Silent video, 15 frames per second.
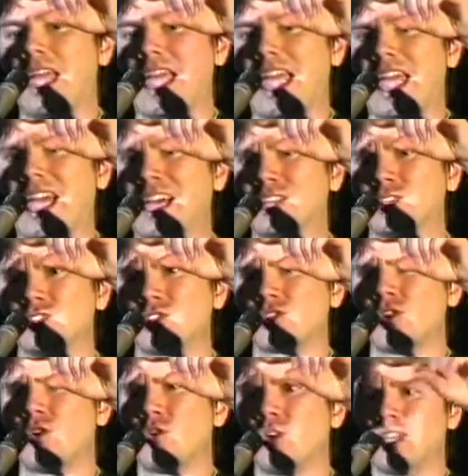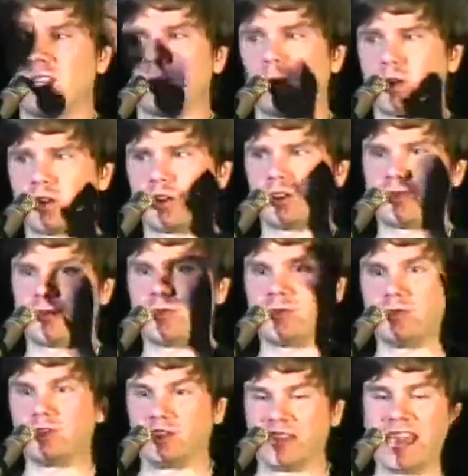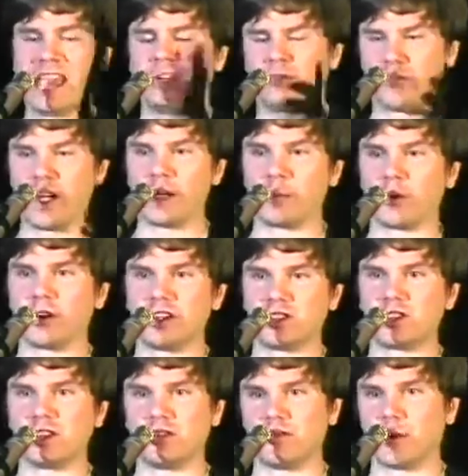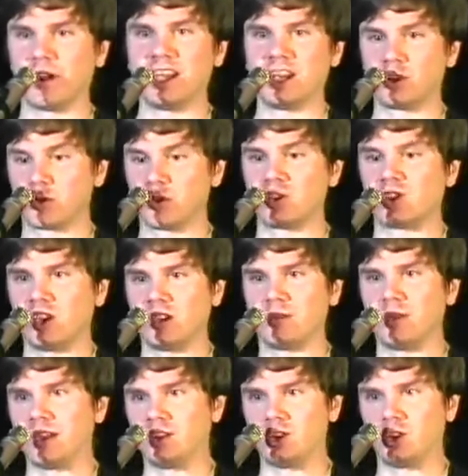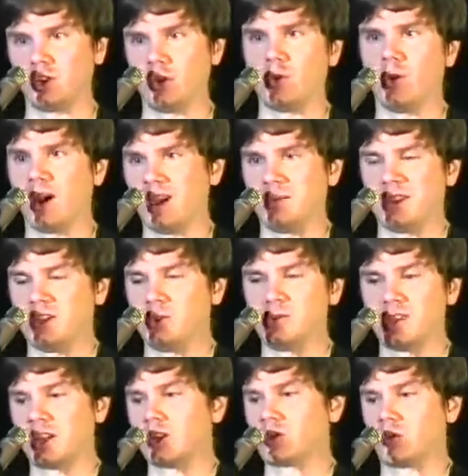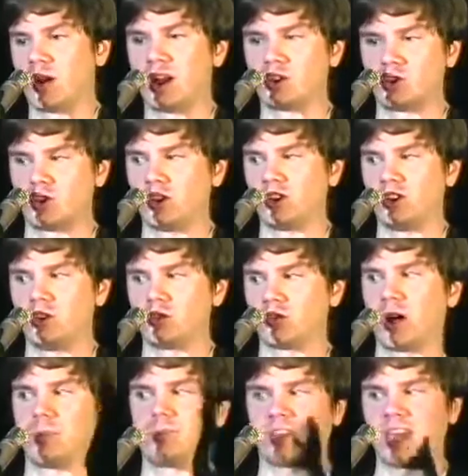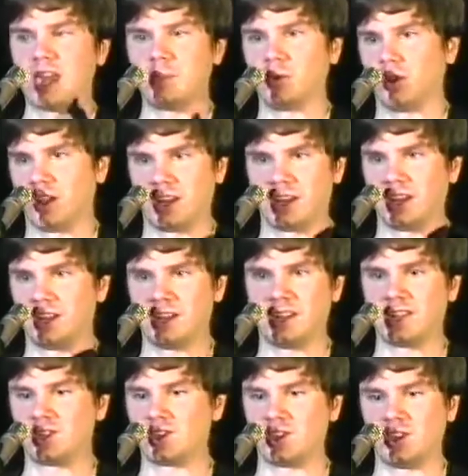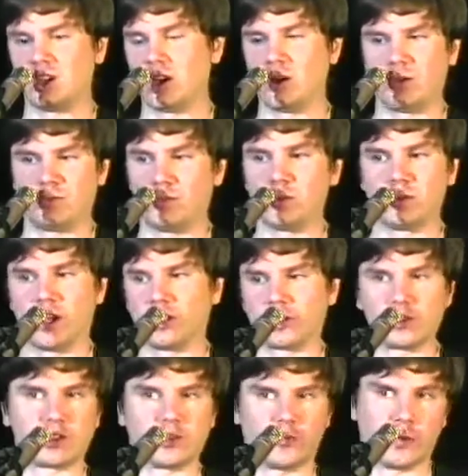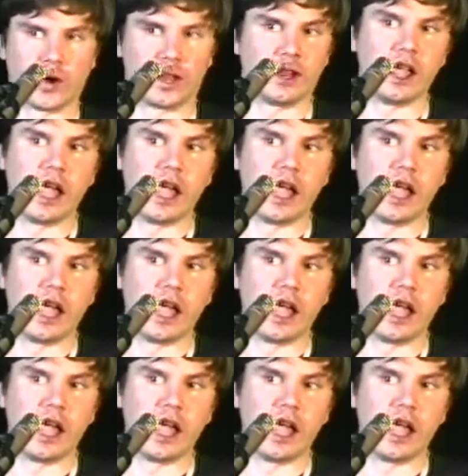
And so, in order, laying fiber isn't a very interesting thing to do. I mean, you dig a trench and you drop the cable in it, and it's you know a few dollars a foot.